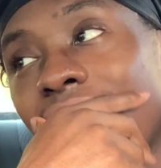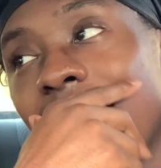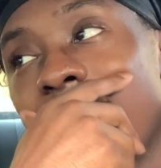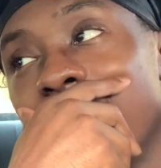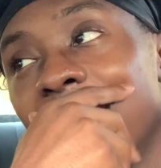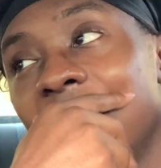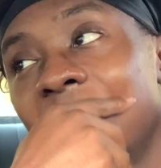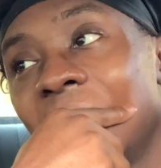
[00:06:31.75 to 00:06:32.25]

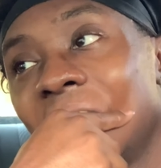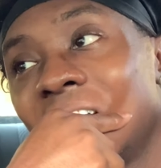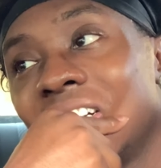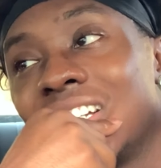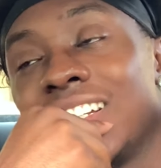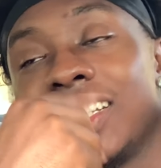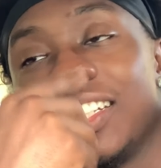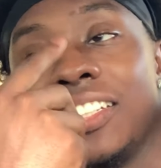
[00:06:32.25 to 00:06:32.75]
I didn't know
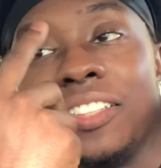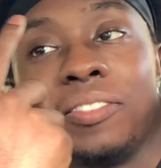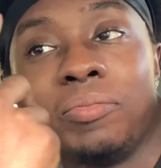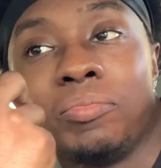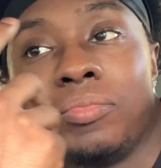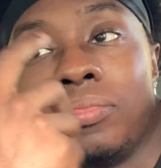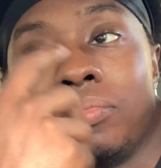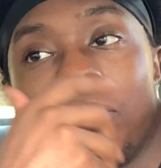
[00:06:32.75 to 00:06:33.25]
uh,
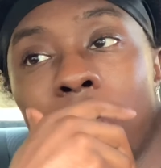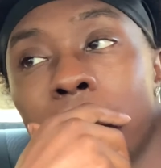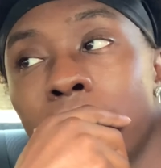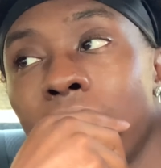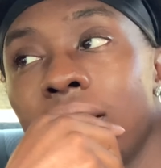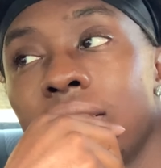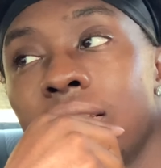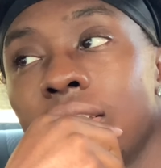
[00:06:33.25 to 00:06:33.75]
people
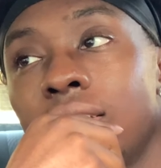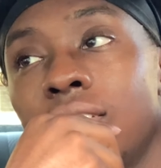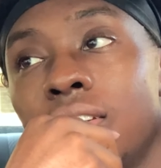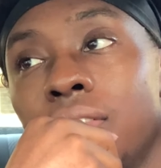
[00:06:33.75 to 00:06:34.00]
pay attention